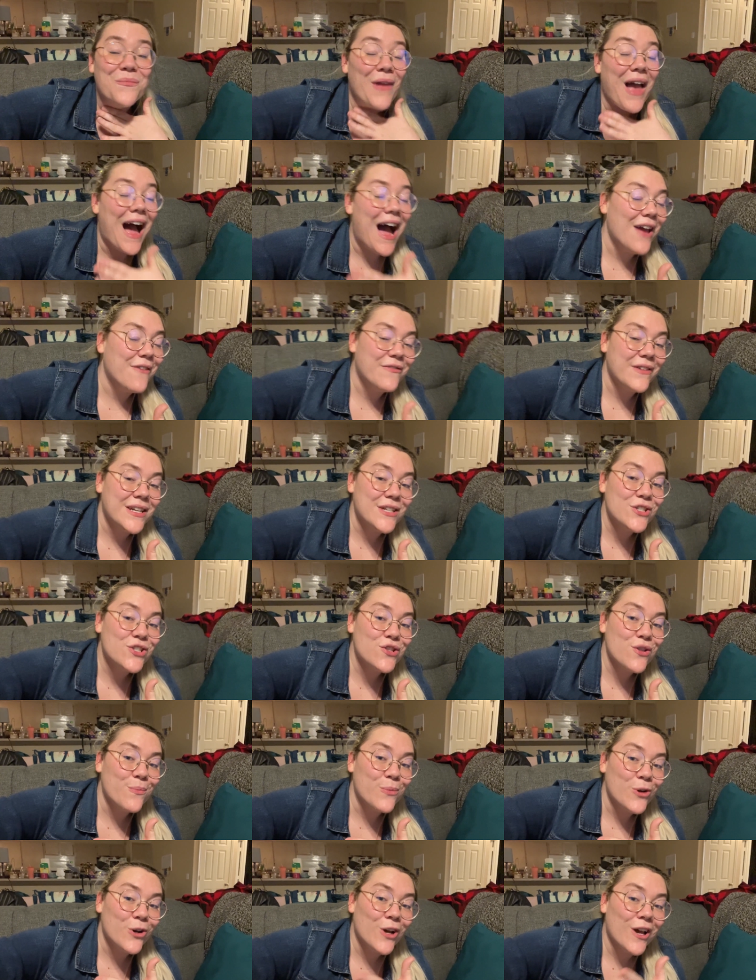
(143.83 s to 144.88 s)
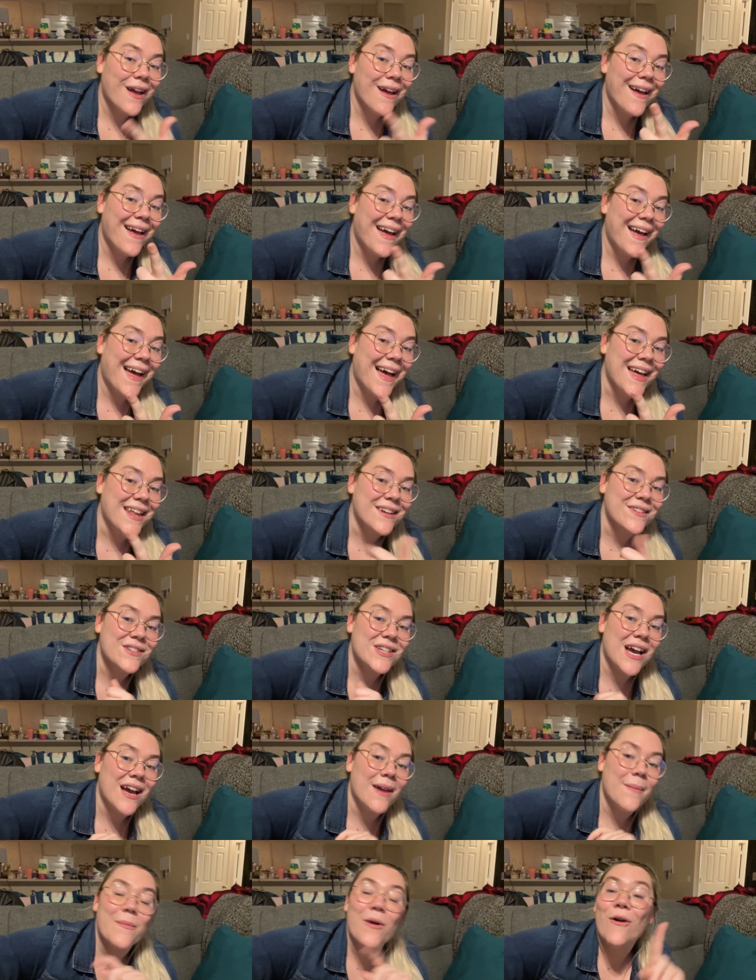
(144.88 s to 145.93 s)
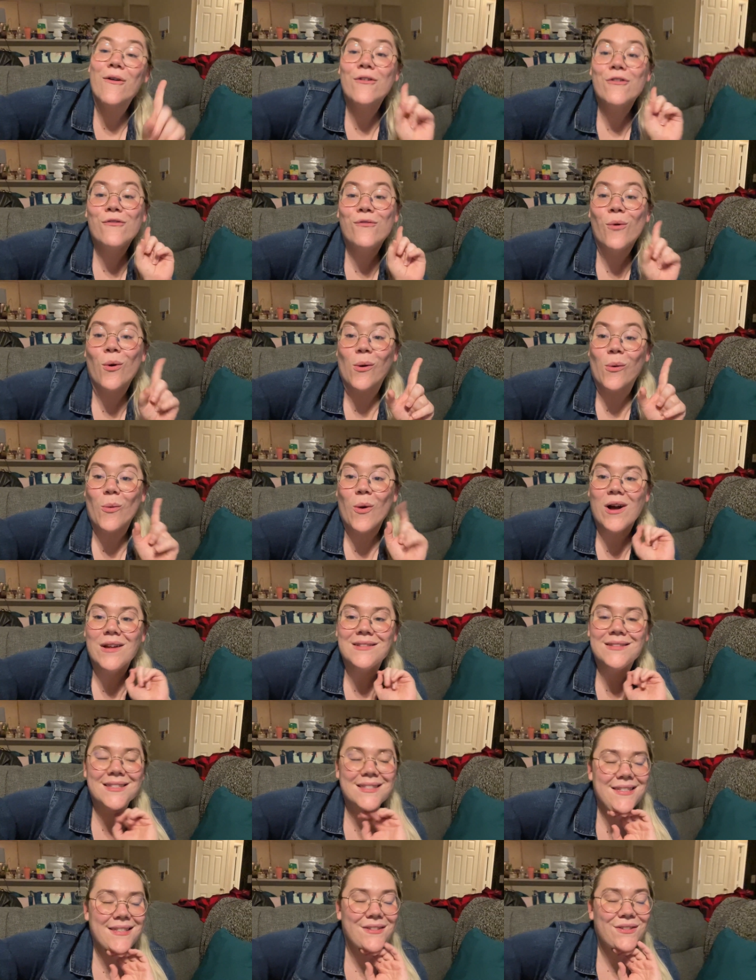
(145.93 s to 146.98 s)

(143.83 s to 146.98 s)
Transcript: I finished the book ahead of time for once.